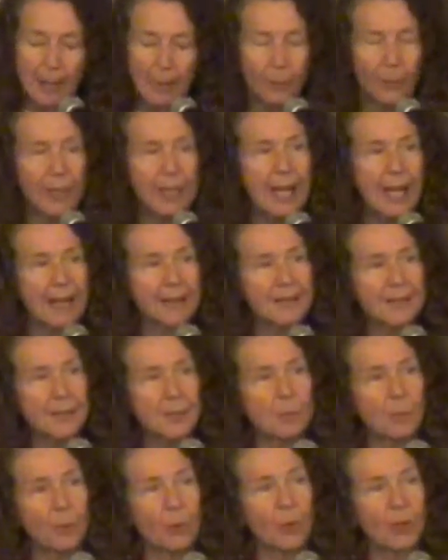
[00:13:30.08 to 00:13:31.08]
We had
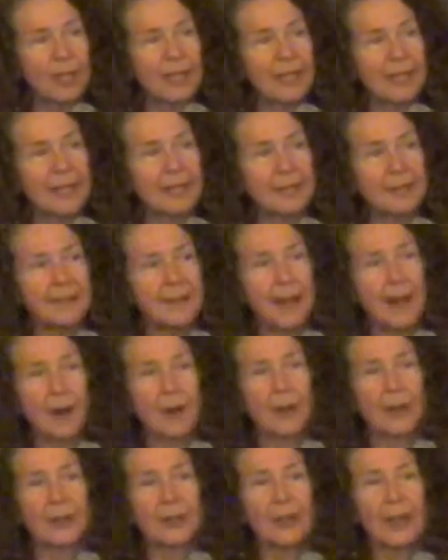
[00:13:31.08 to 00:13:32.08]
this boy in
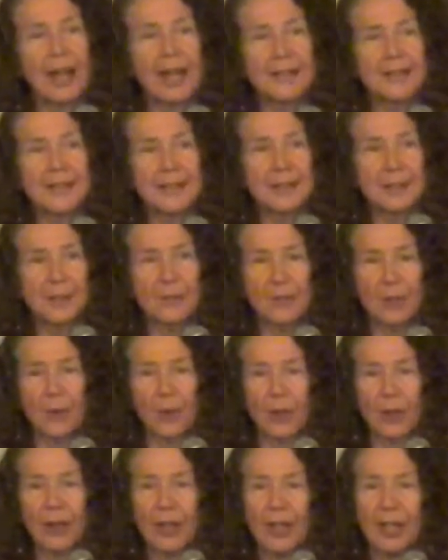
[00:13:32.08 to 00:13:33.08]
our classes
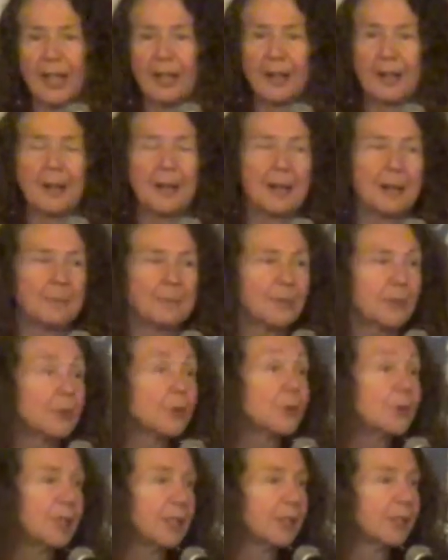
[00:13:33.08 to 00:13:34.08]
for
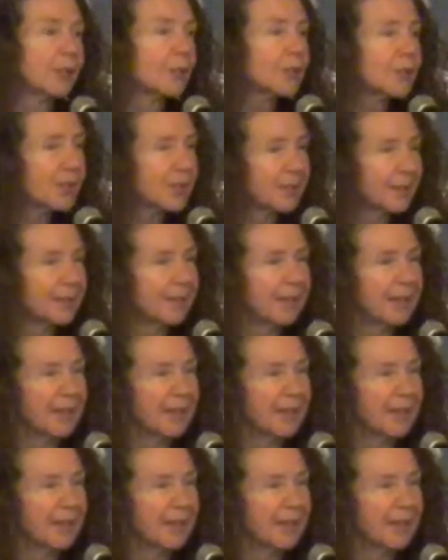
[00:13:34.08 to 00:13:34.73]
2 years